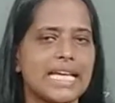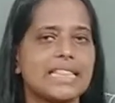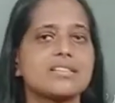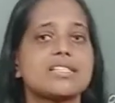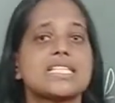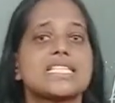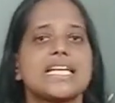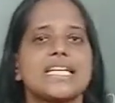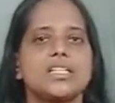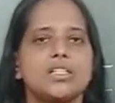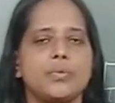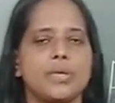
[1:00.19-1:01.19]
and the
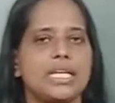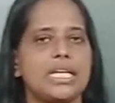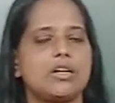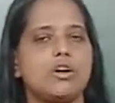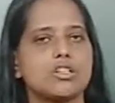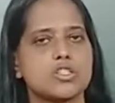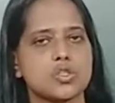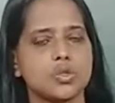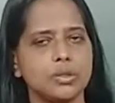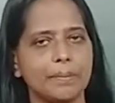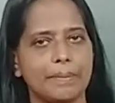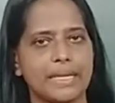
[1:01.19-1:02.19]
seller will
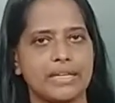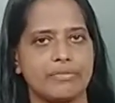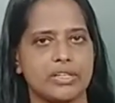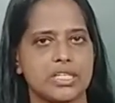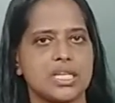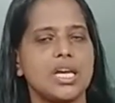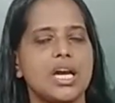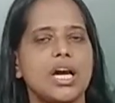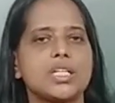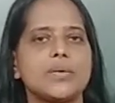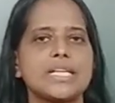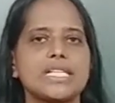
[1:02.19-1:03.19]
also benefit.
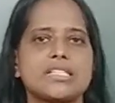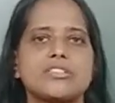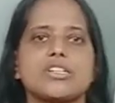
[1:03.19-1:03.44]
Otherwise, the